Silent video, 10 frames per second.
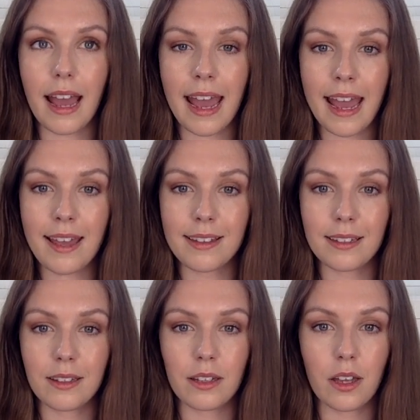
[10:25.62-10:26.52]
E,
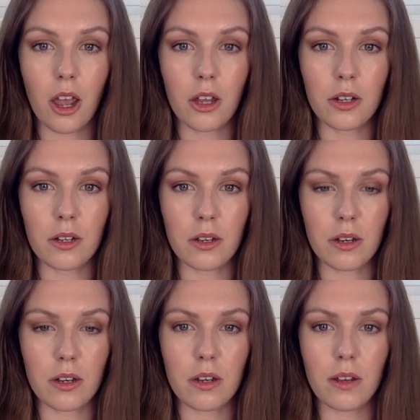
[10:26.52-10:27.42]

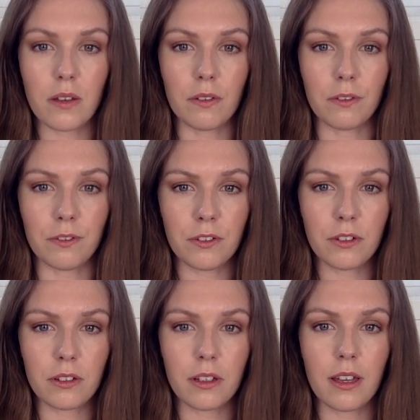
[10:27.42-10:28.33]
N, V,
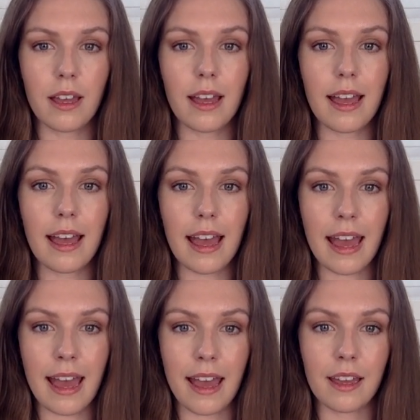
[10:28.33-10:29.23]

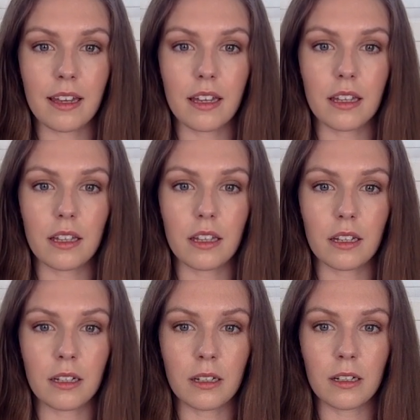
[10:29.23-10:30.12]
E,
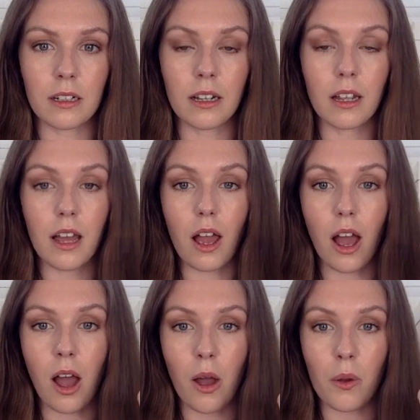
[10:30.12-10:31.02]
L,
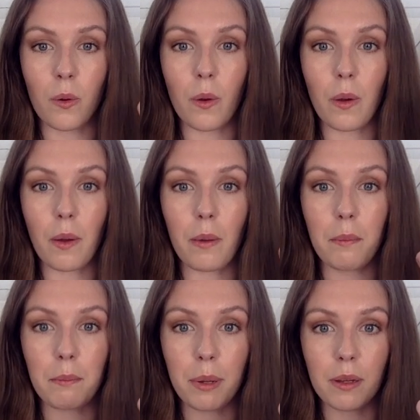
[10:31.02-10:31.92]
O,
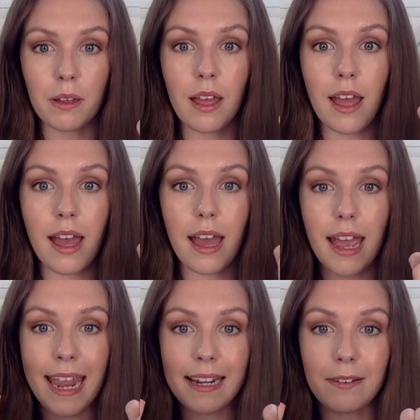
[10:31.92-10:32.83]

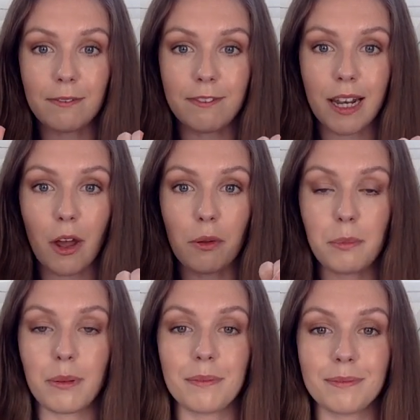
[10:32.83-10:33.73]
P. Envelope.
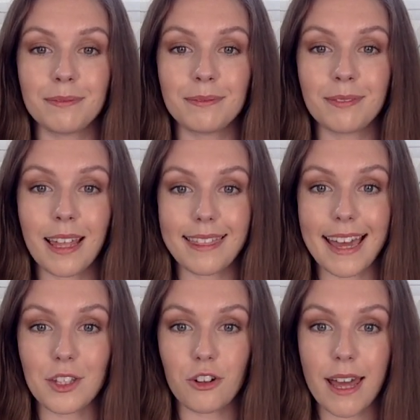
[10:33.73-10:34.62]

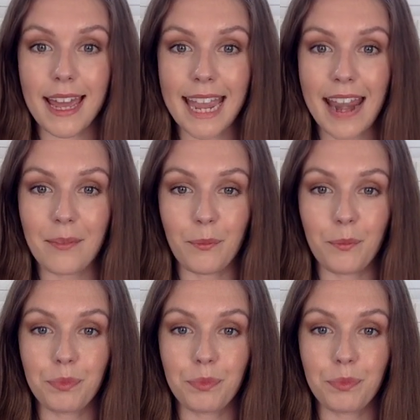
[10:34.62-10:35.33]
Let's try that again.